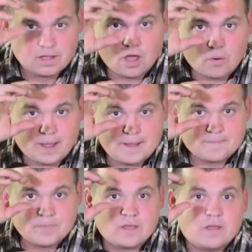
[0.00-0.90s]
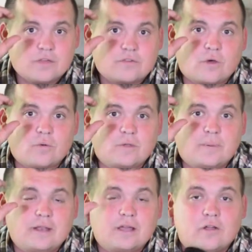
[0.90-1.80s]
Okay? So
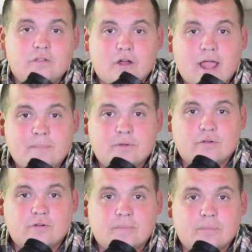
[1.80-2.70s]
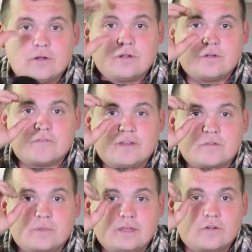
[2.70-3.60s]
depending on your aperture number, your fins
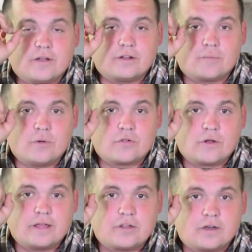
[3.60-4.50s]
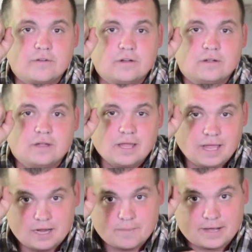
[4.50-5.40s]
will either encroach on each other
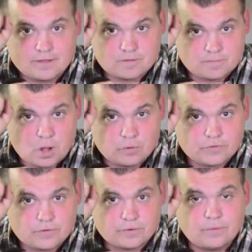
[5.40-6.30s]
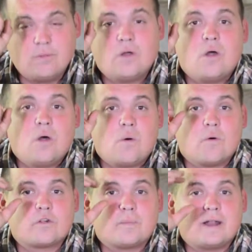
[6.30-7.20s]
and make a smaller circle,
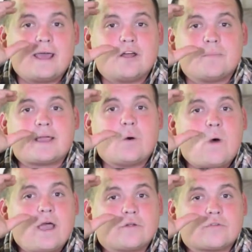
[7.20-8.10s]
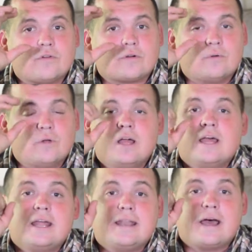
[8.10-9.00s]
or spread out and make a wider circle.
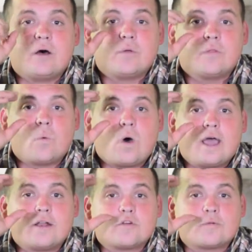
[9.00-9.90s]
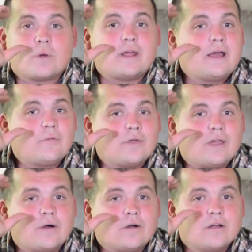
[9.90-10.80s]
Now, the wider spread out they
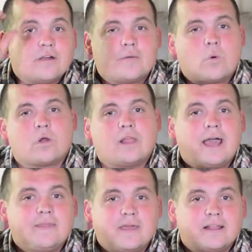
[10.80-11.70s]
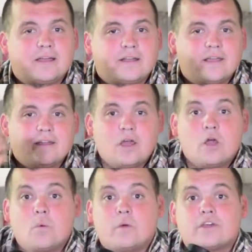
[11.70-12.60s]
are, the more light they let in,
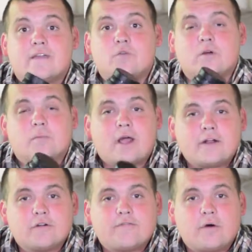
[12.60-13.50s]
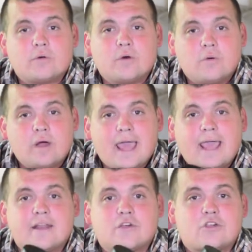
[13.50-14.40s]
which gives you a brighter photo
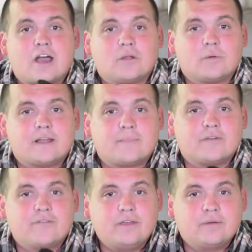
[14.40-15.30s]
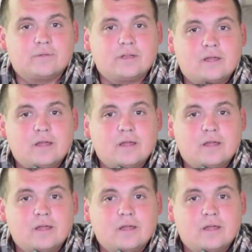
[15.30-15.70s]
and a shallower depth of field.